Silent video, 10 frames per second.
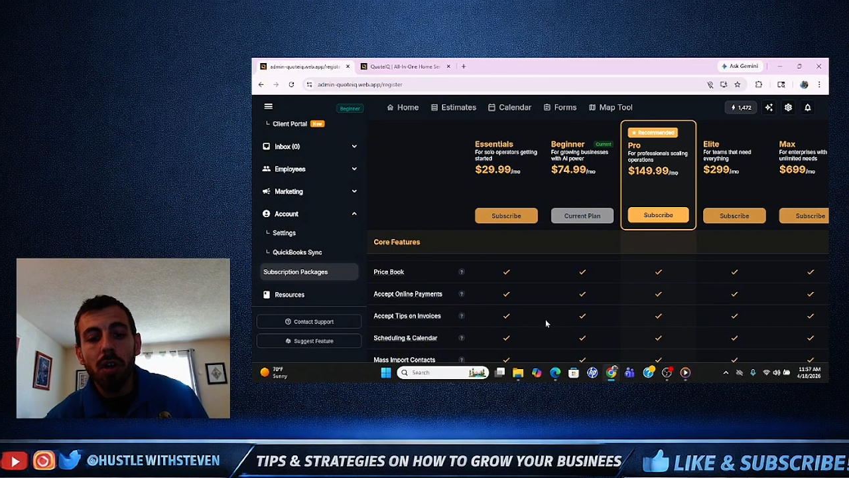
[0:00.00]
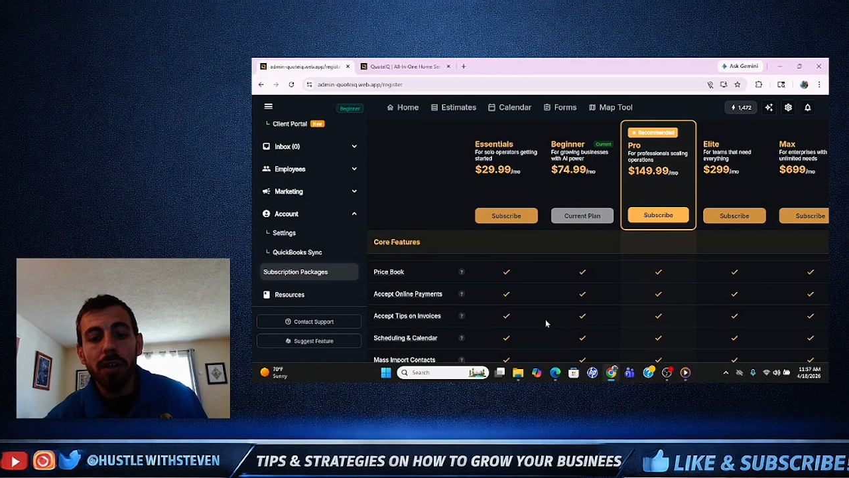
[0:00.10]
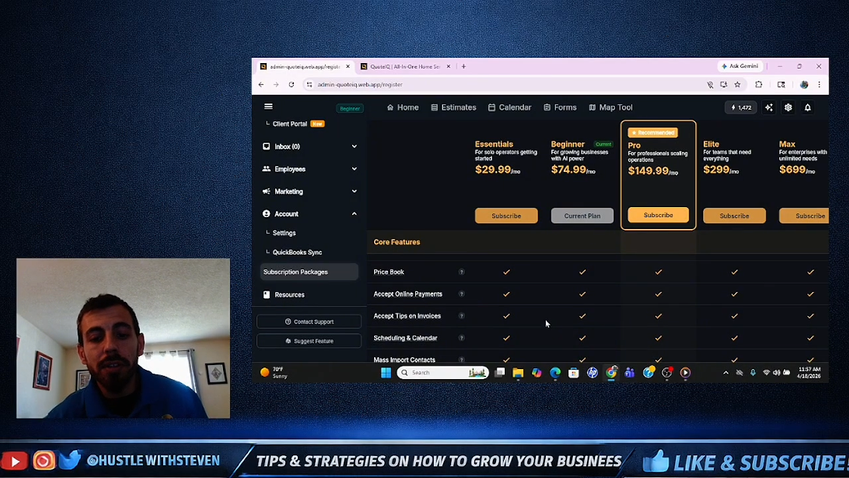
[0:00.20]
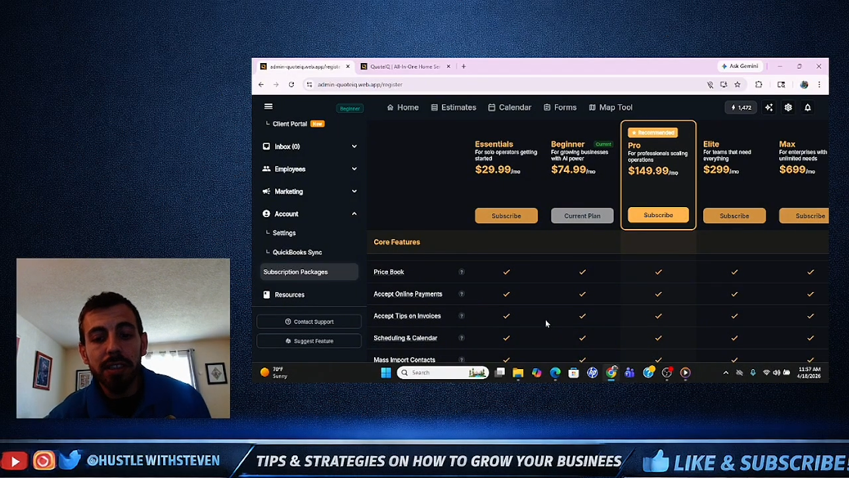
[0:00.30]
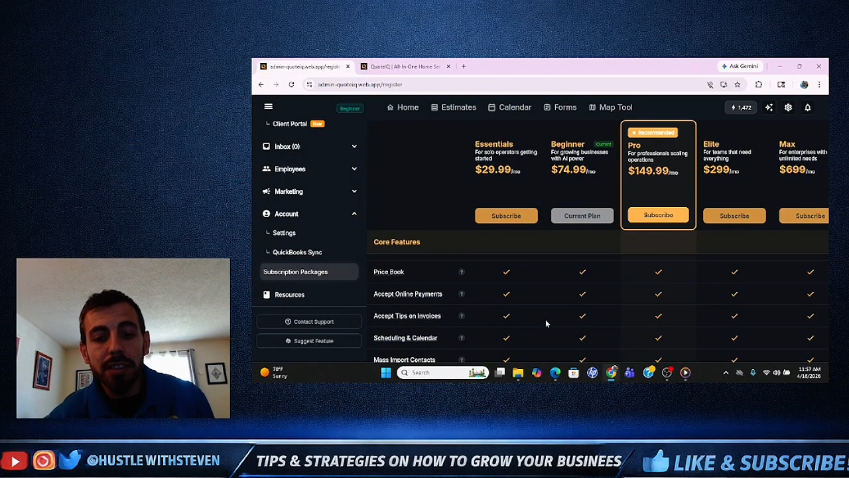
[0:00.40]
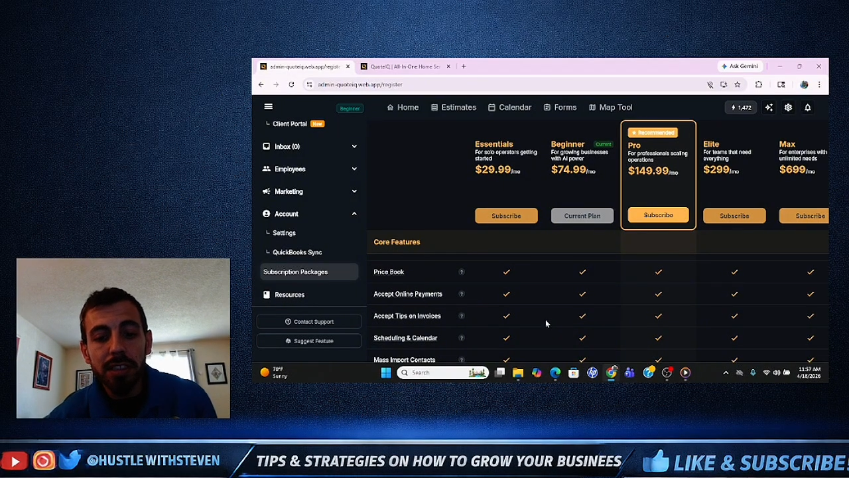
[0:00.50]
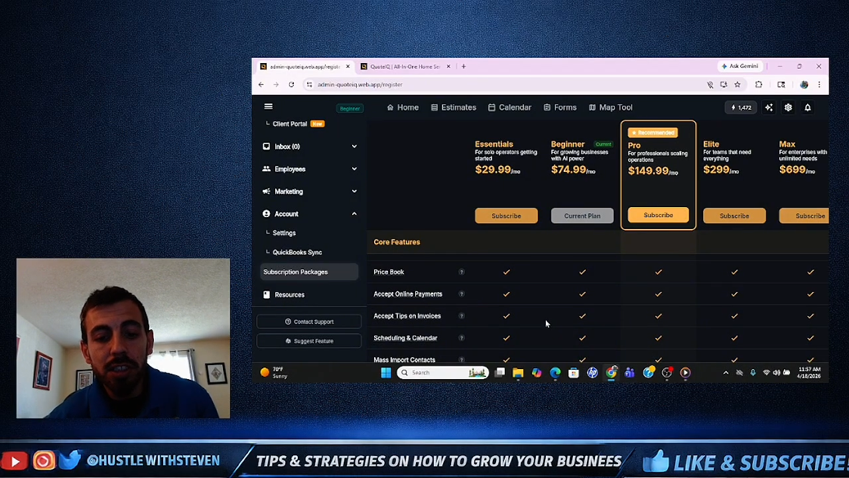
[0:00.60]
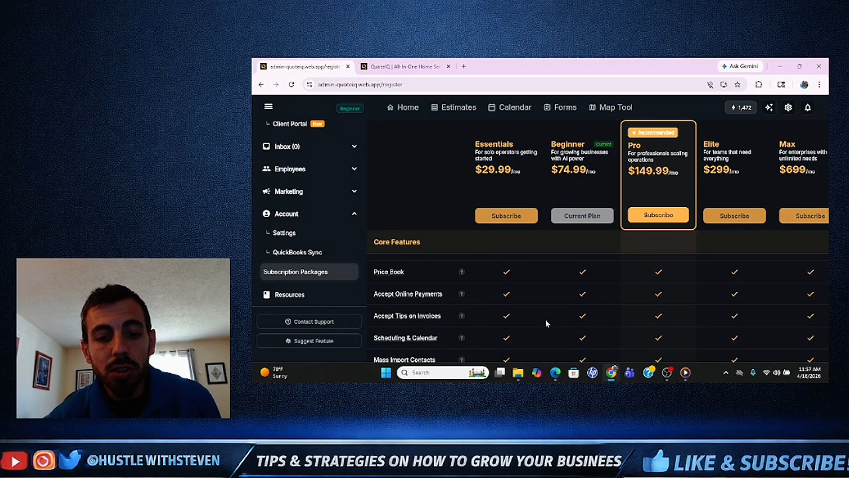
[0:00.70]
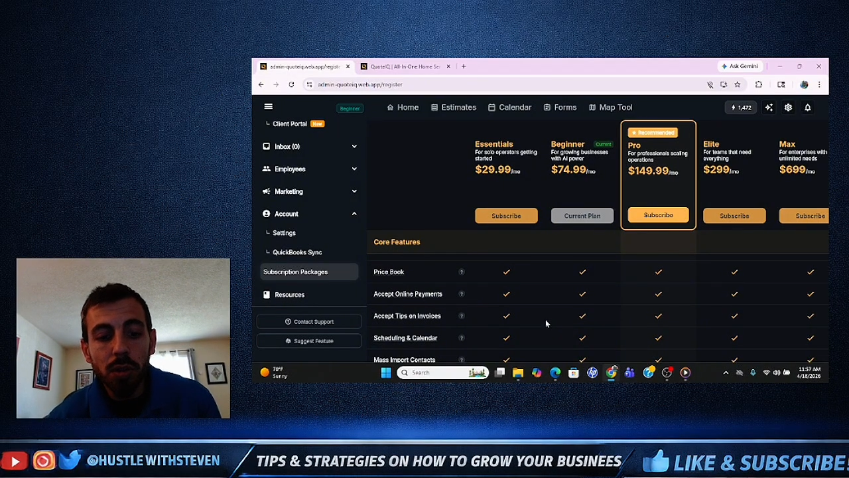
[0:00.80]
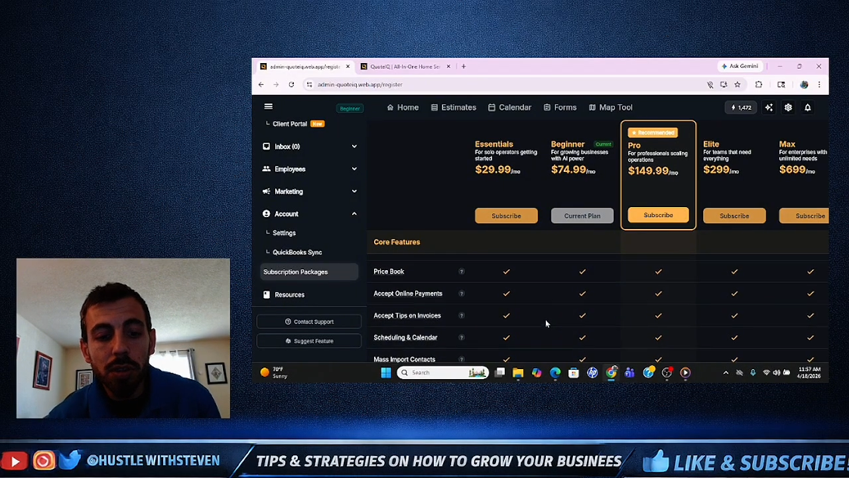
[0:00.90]
on the
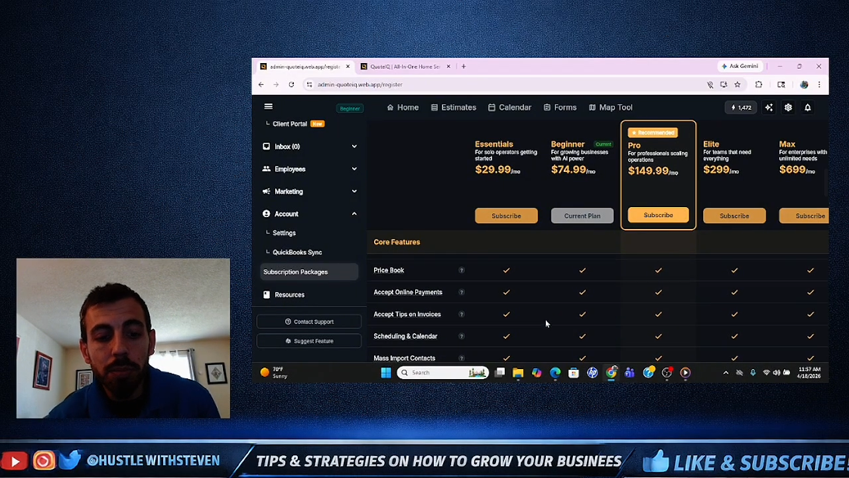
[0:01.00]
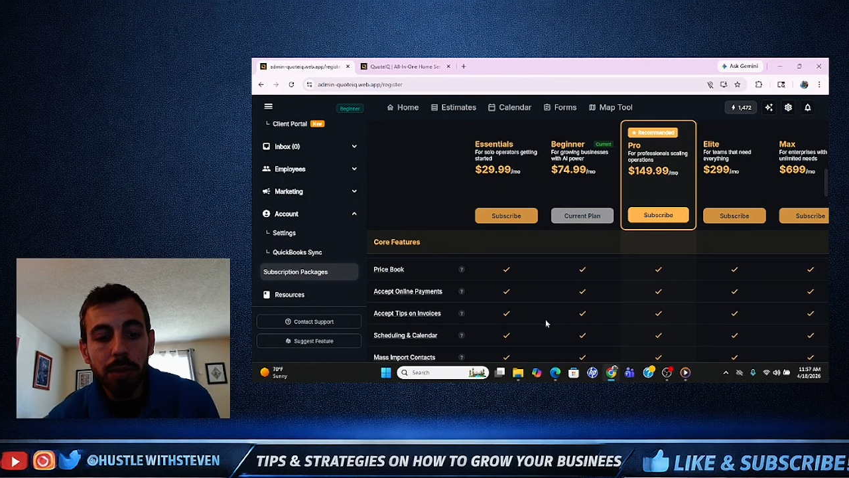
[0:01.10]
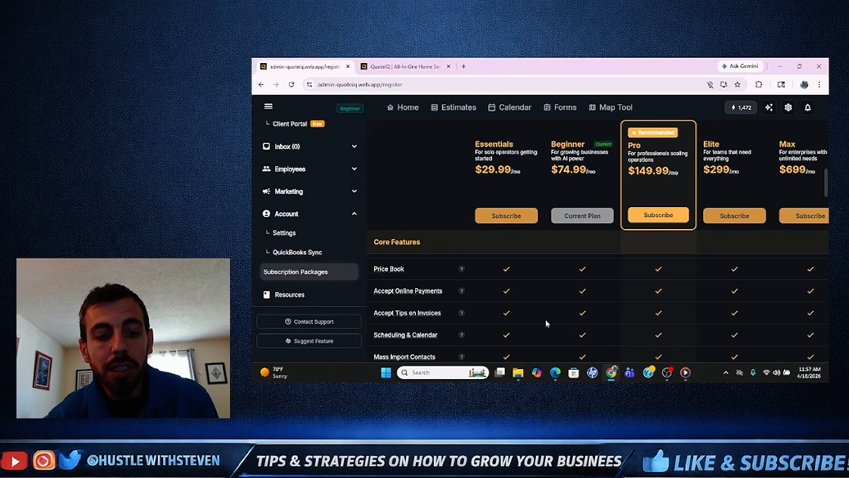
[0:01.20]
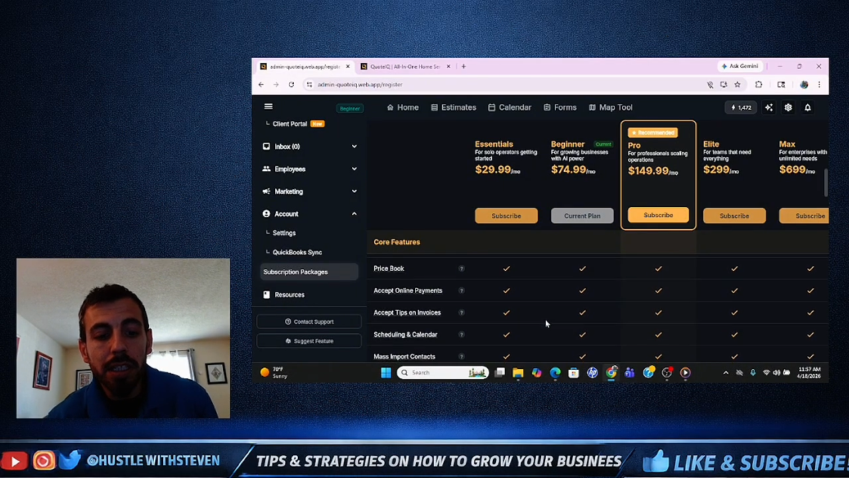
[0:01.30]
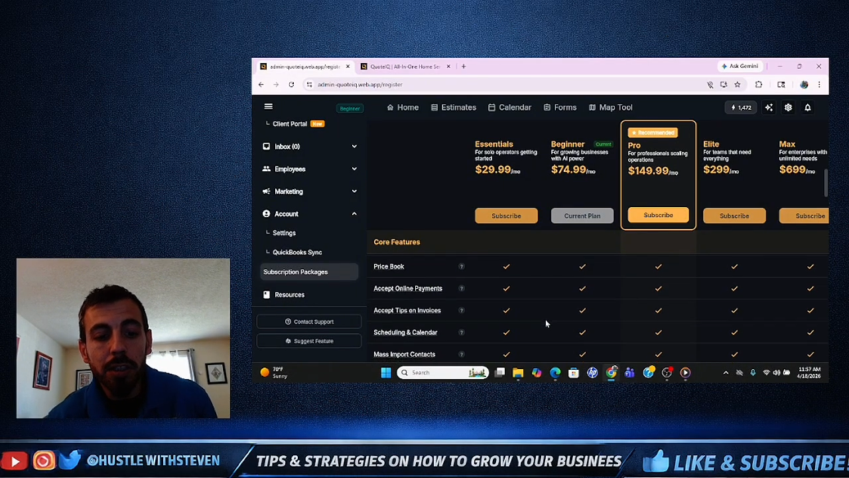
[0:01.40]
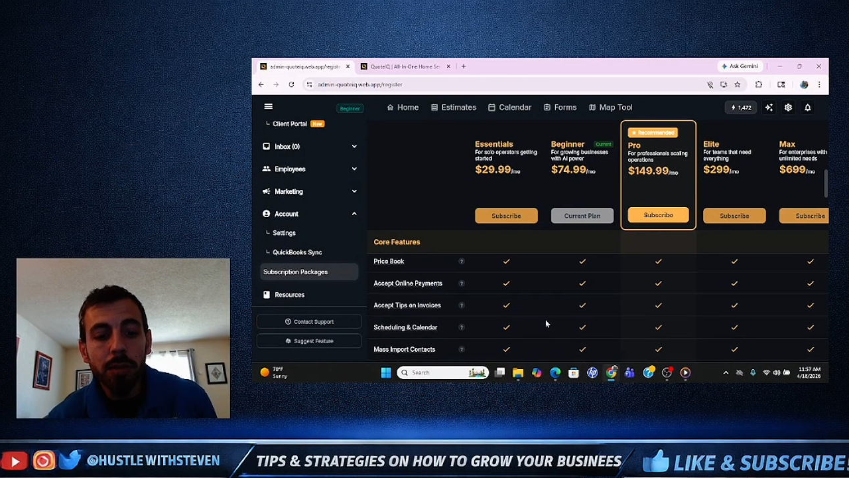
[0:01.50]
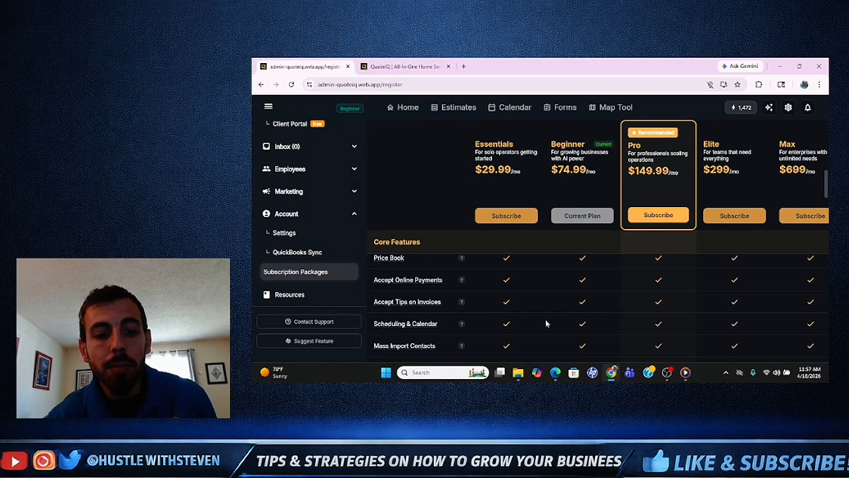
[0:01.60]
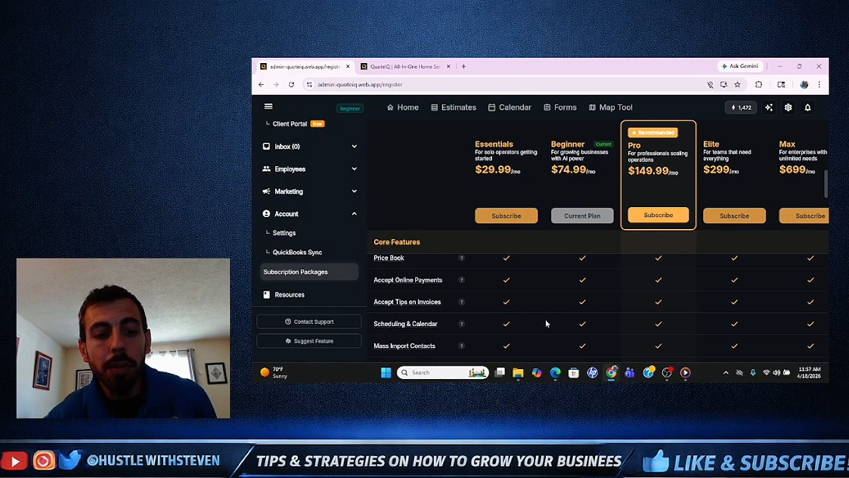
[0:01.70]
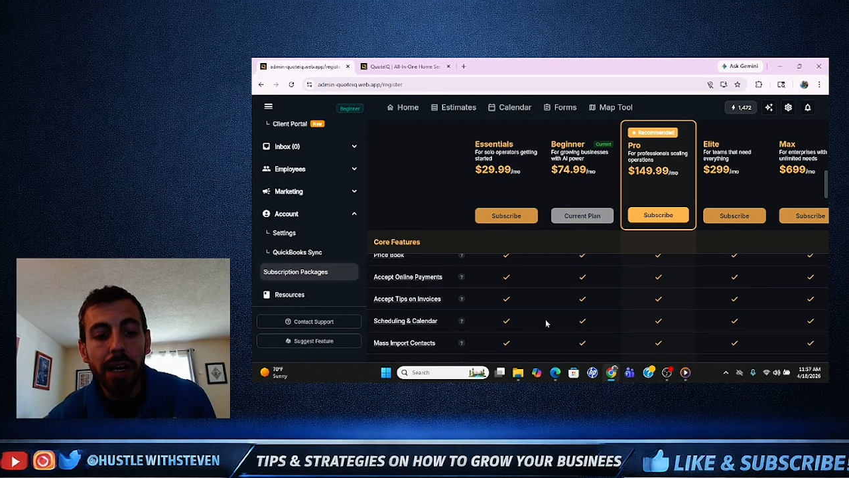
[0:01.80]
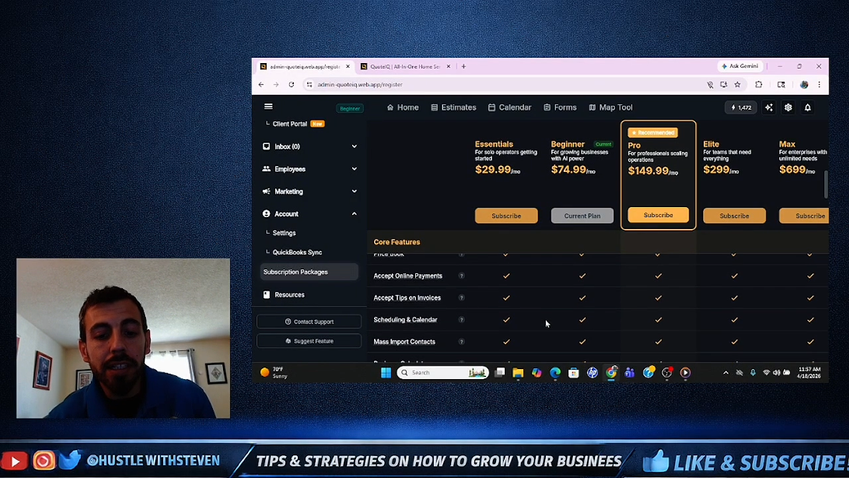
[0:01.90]
Essential and Beginner
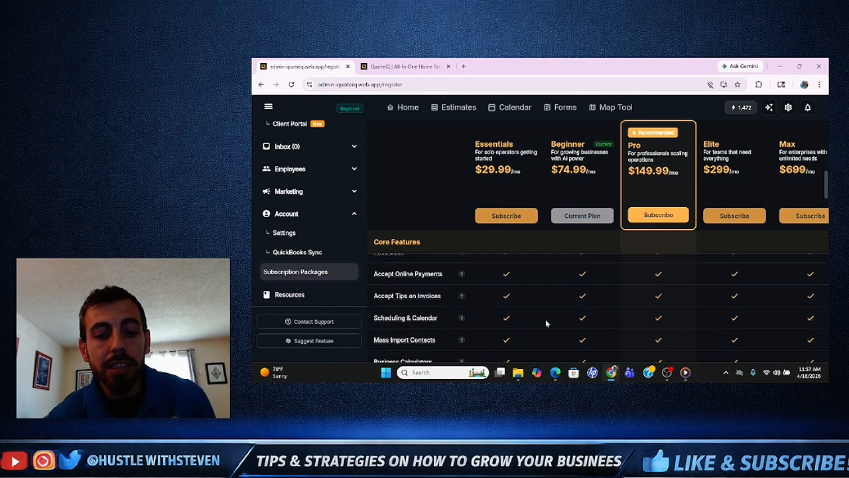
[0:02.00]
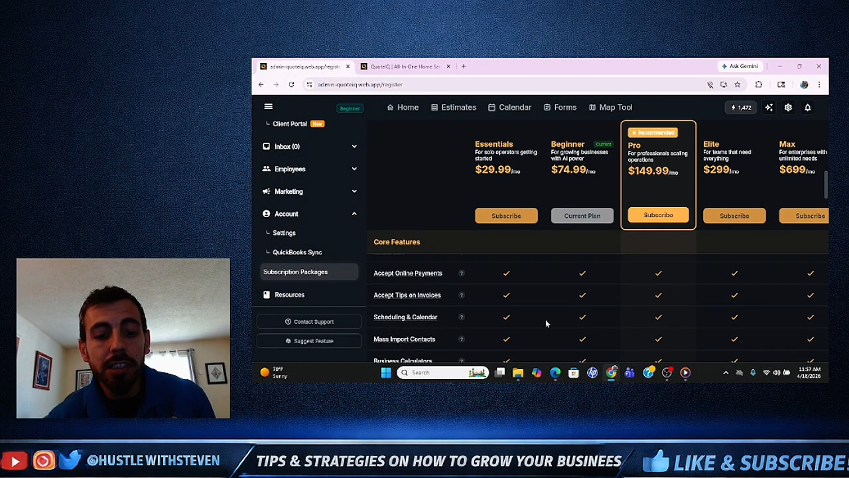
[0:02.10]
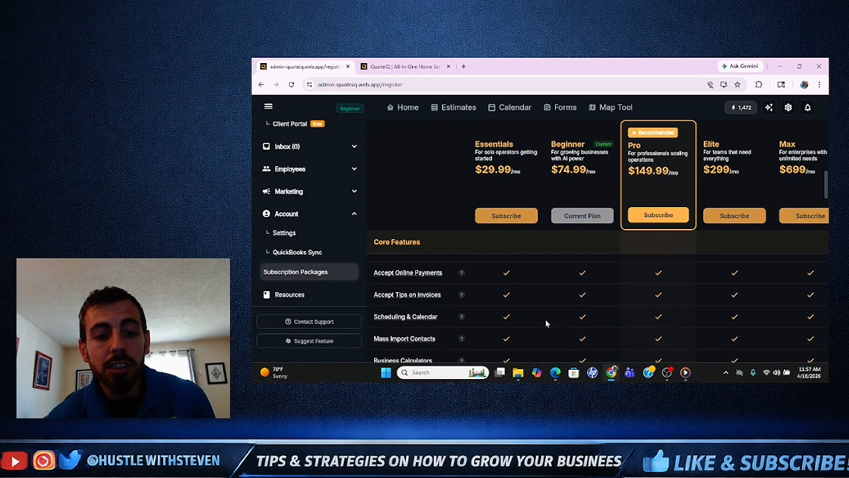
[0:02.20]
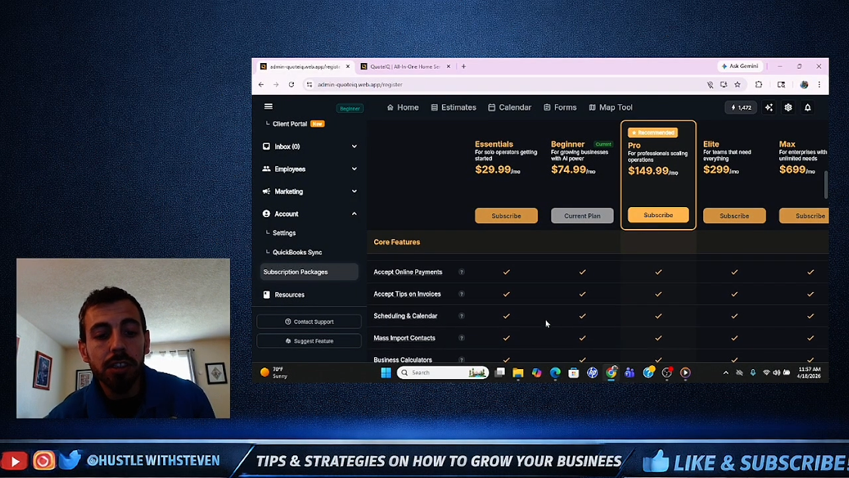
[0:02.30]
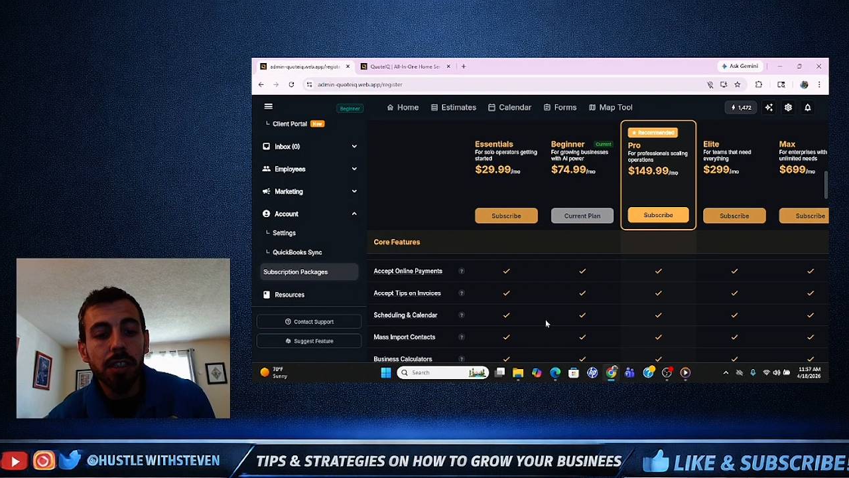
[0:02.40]
package.